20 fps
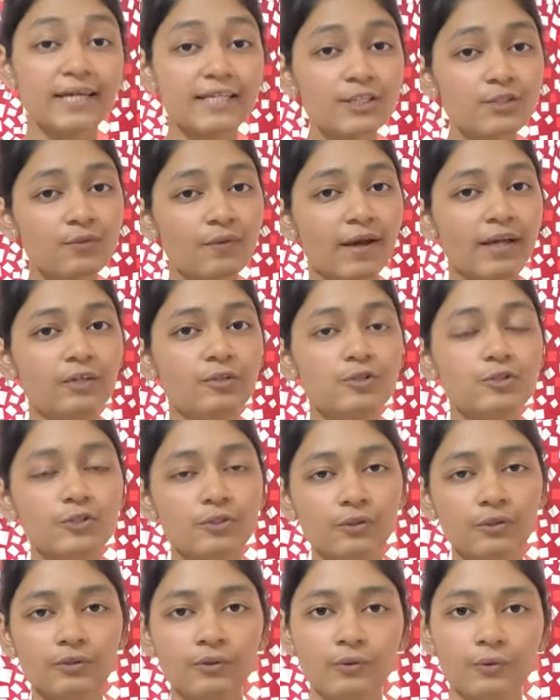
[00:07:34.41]
That's why you
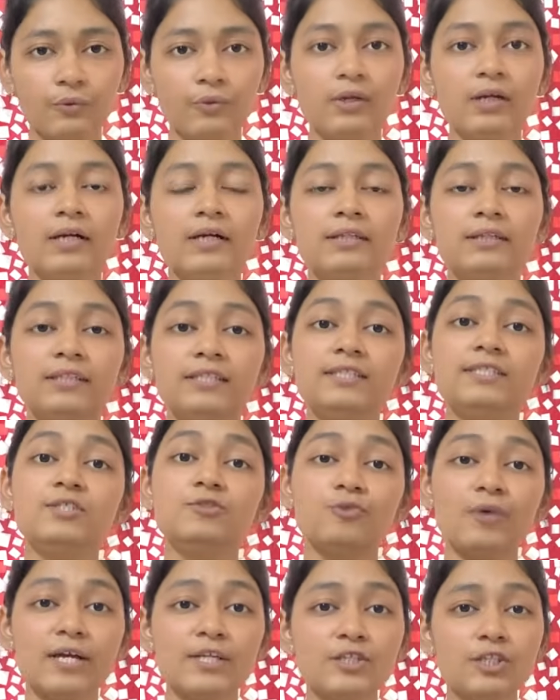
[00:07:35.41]
should know the
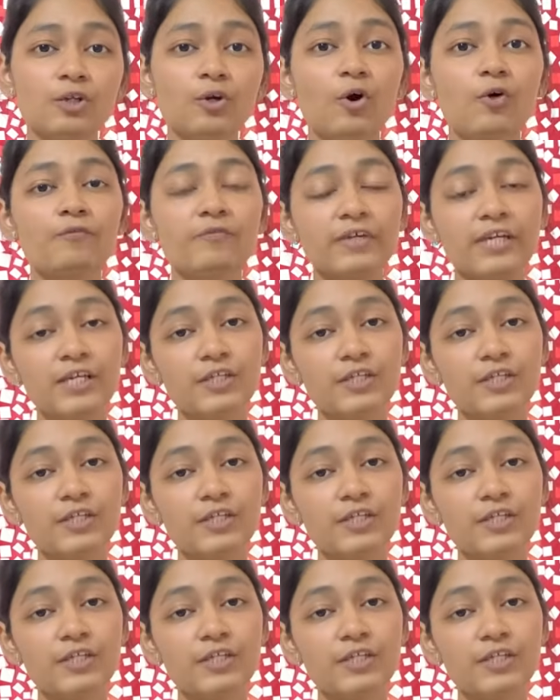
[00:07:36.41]
stretching of